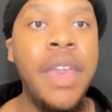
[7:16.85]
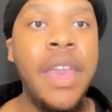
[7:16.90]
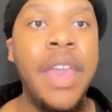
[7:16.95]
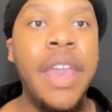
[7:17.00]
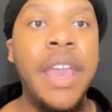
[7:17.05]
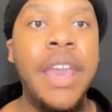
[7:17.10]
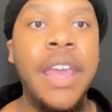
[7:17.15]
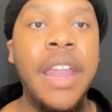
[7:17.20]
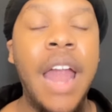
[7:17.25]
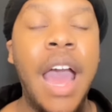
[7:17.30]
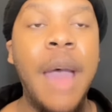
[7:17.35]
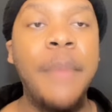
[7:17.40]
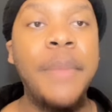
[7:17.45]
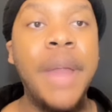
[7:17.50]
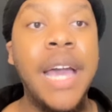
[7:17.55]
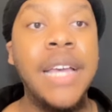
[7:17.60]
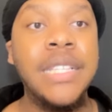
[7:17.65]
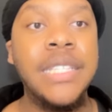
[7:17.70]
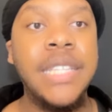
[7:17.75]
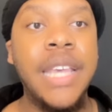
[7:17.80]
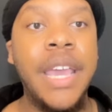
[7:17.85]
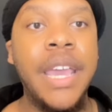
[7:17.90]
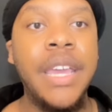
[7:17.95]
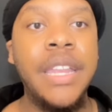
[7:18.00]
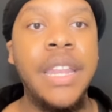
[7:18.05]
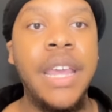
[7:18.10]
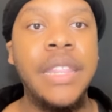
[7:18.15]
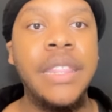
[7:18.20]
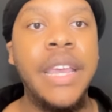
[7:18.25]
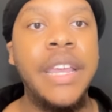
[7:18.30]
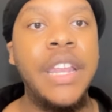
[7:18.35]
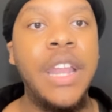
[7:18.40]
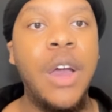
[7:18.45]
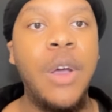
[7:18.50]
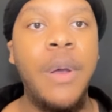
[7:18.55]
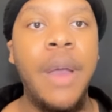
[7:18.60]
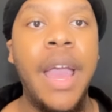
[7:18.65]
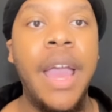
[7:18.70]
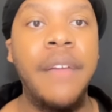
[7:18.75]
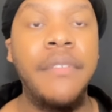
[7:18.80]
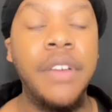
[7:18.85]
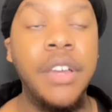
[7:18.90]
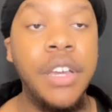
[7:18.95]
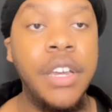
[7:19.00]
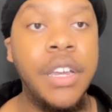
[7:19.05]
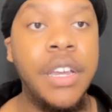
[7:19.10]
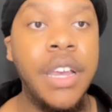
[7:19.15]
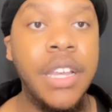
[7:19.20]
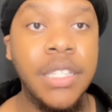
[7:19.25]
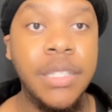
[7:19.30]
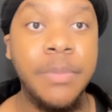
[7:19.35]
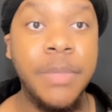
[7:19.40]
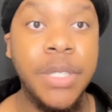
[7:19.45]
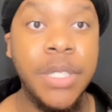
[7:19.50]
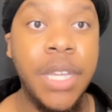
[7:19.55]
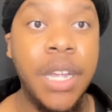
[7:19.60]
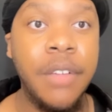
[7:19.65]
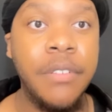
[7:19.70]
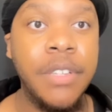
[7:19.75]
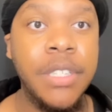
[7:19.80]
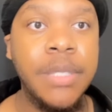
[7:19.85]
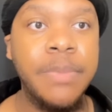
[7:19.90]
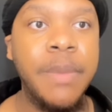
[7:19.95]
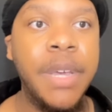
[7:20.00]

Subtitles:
And I'm not saying that they don't have good customer service,